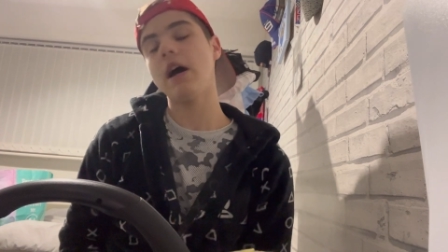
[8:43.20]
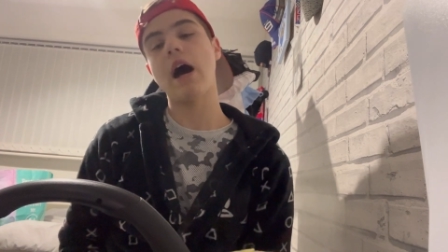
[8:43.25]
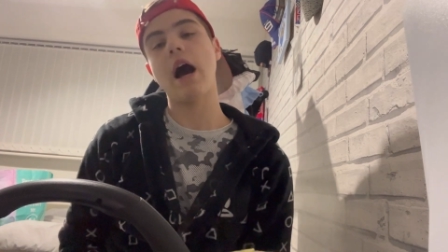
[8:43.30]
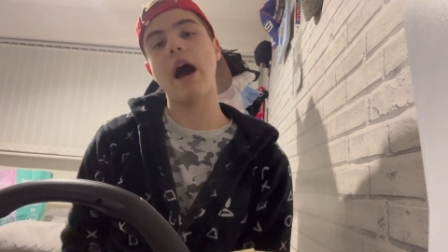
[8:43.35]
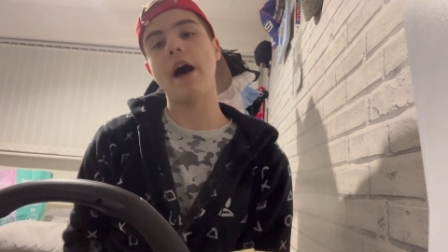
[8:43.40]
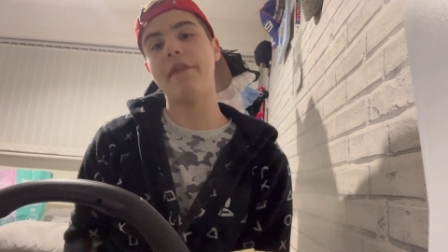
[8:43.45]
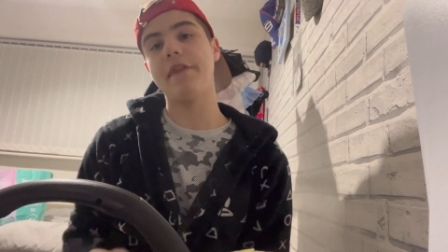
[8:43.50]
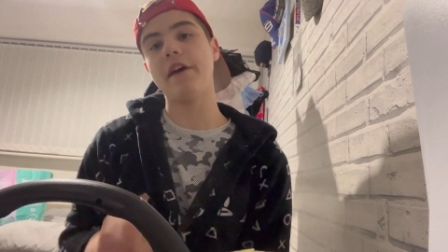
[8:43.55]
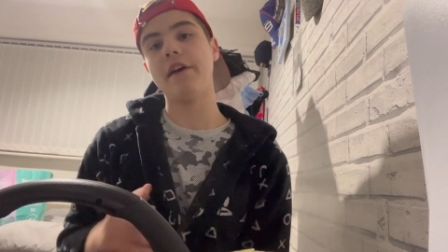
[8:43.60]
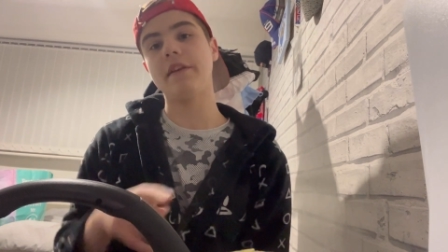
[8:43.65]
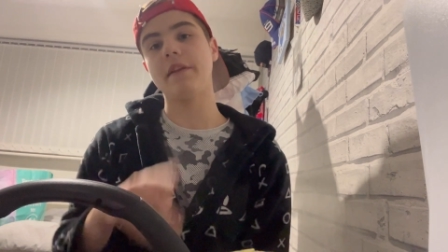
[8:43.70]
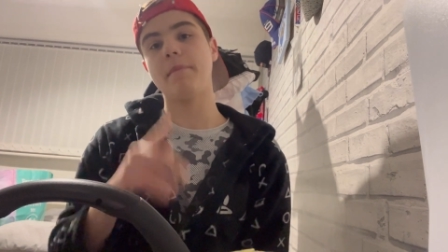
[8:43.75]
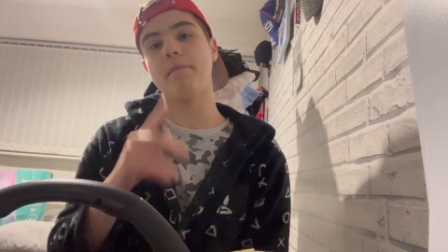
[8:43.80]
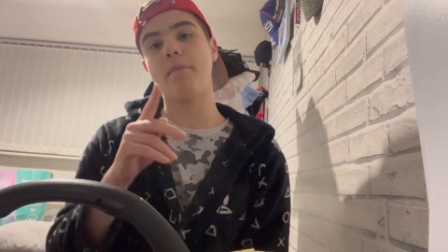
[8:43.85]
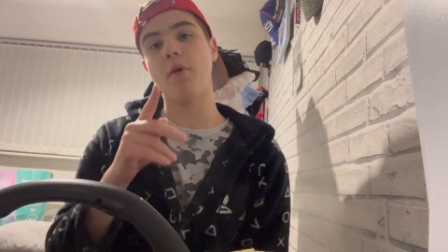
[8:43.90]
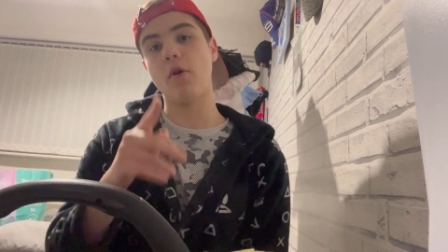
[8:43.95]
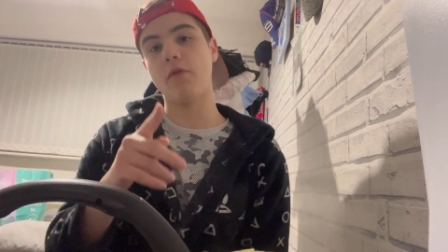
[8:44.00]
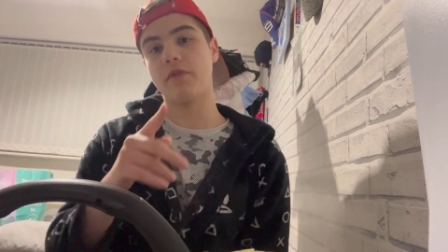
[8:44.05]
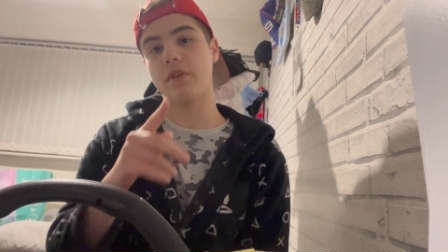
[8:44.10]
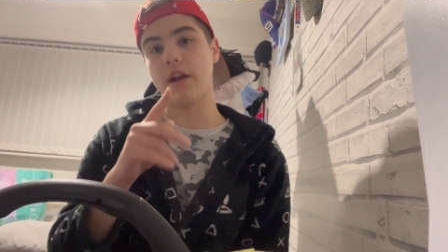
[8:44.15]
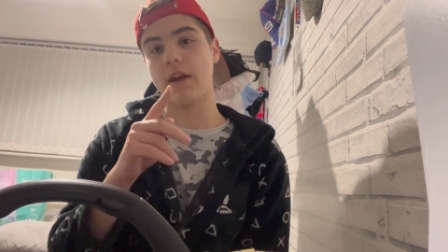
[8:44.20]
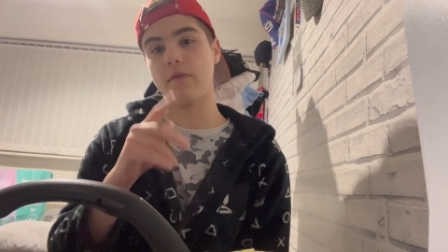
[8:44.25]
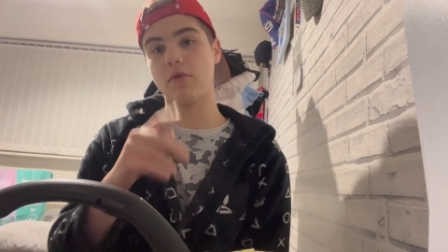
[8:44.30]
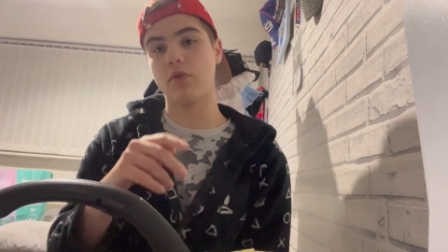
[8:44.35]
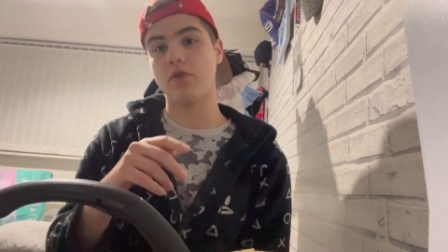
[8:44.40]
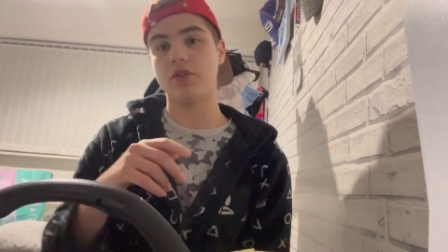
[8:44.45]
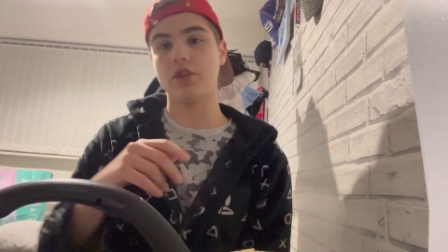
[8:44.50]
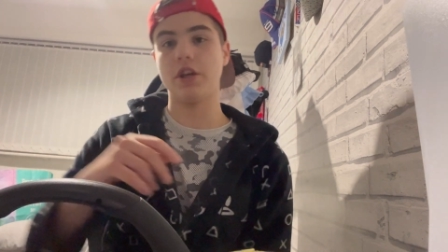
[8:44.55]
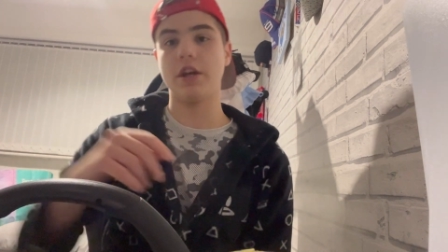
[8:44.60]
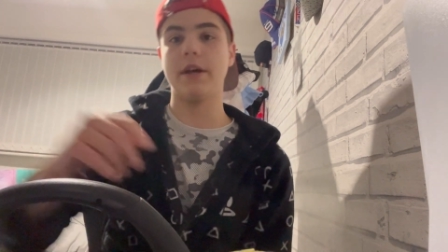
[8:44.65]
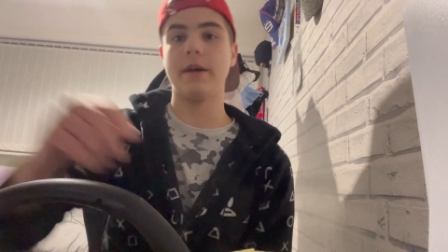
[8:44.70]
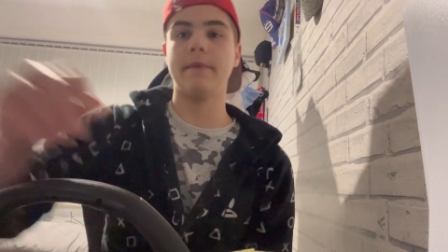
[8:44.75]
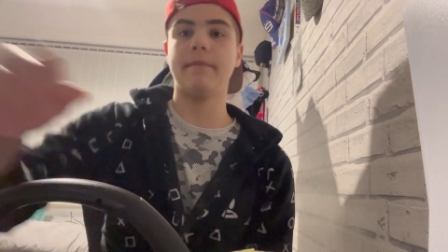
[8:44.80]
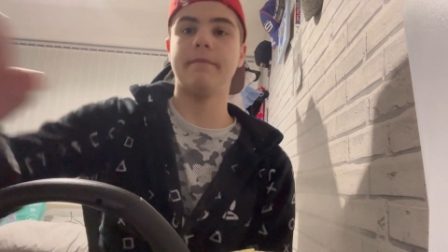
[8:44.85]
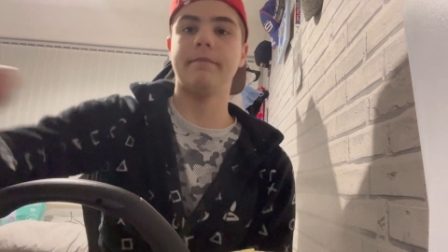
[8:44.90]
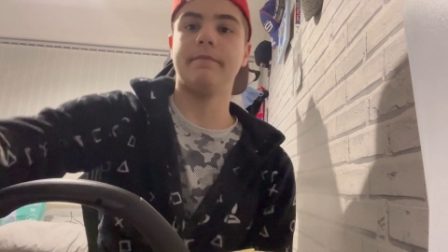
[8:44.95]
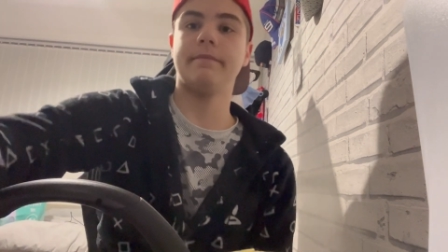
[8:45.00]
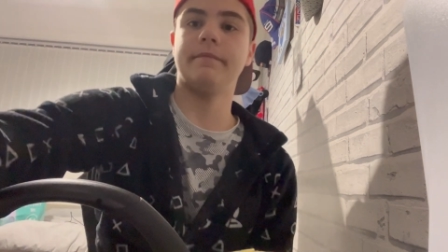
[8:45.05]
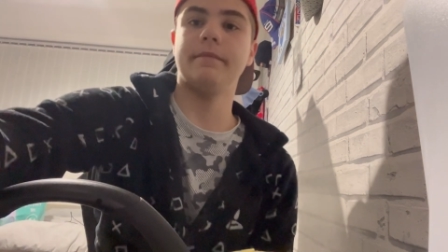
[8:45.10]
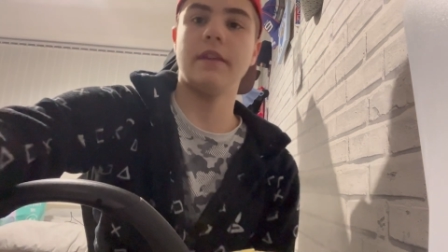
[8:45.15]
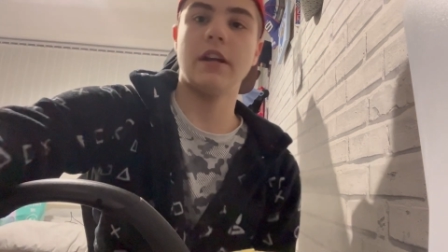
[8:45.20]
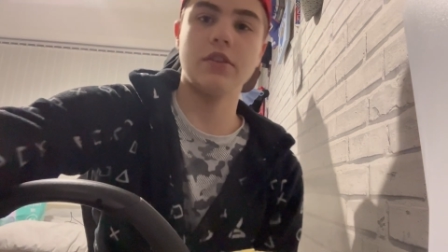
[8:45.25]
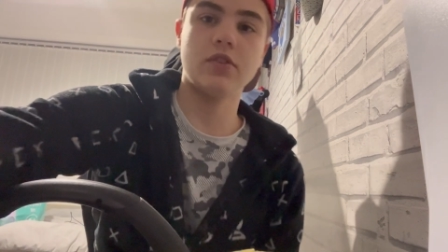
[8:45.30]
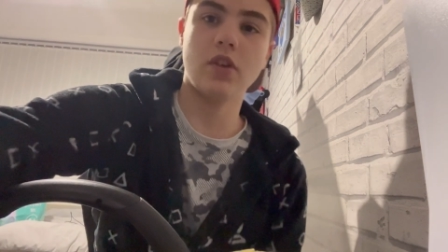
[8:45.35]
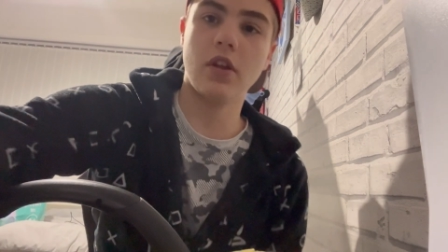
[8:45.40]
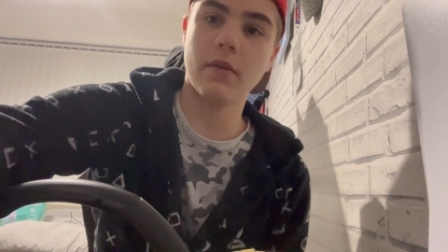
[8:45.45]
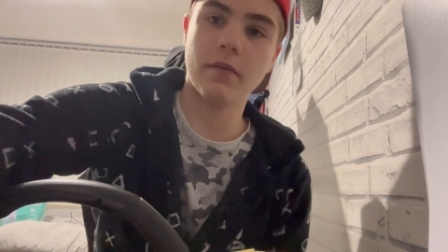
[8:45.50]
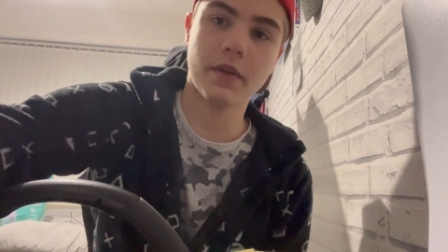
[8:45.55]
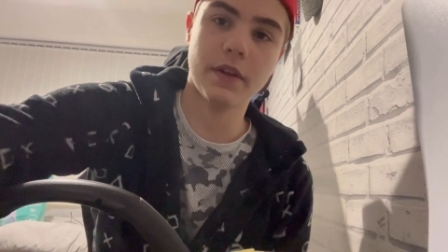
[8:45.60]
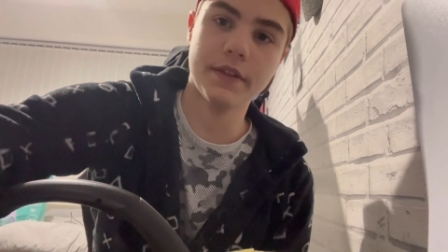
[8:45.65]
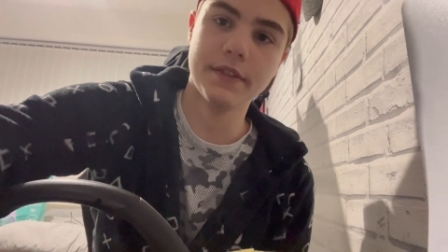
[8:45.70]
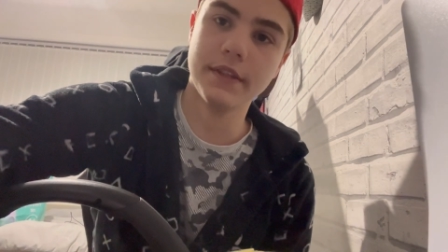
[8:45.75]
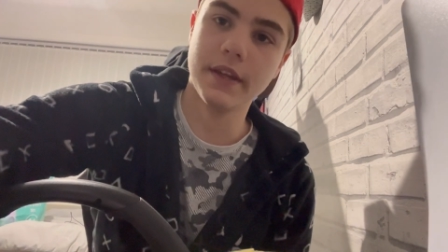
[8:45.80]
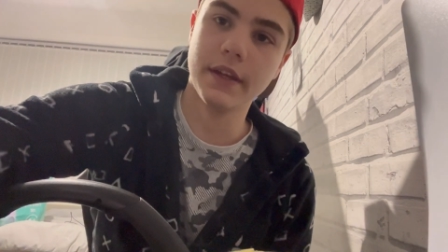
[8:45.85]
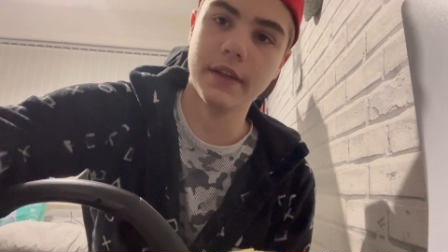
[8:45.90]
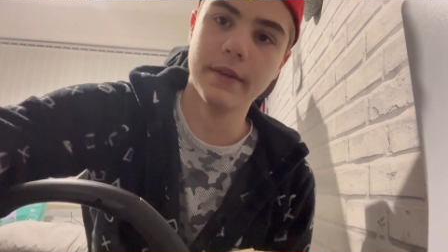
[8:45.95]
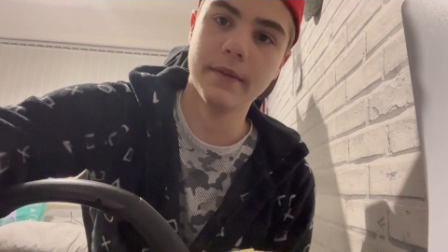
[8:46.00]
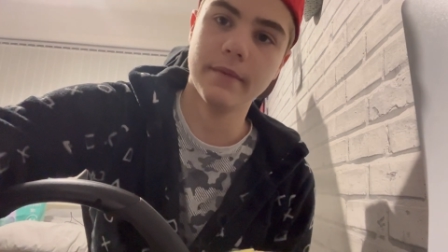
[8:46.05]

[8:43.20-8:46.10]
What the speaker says: I think they're both going to have a good year. That's all I'm going to say.